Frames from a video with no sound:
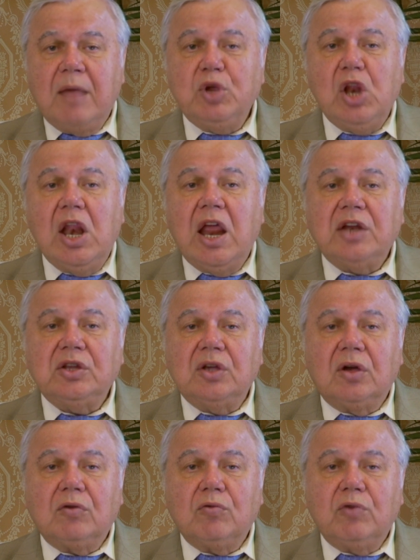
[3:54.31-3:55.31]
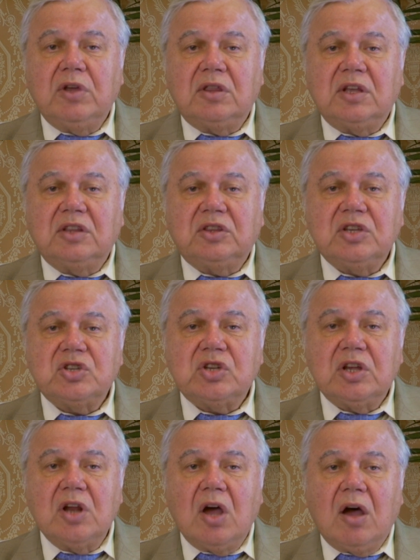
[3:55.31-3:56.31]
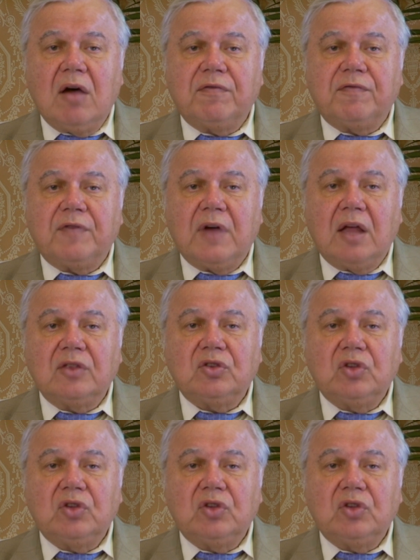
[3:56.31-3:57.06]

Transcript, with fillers: millennium with the teaching of a